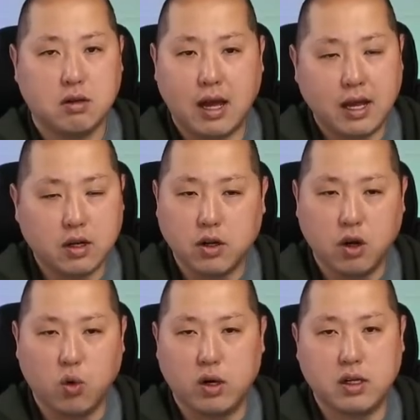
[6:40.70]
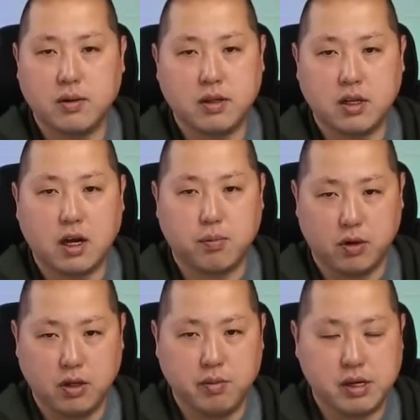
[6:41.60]
I don't know where the upper
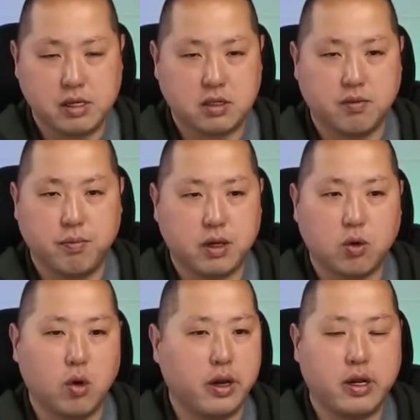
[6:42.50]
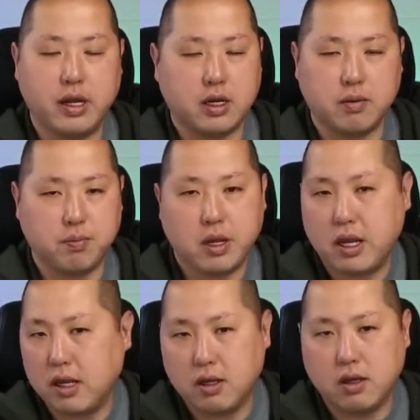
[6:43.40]
limit is of Bitcoin. It could
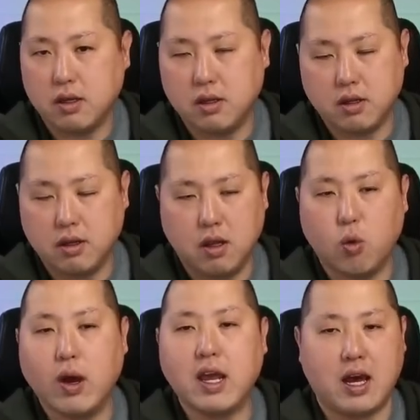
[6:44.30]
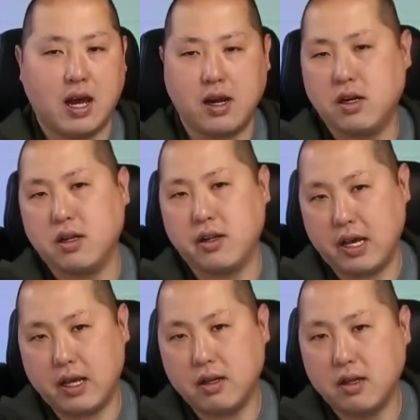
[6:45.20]
be way higher than that.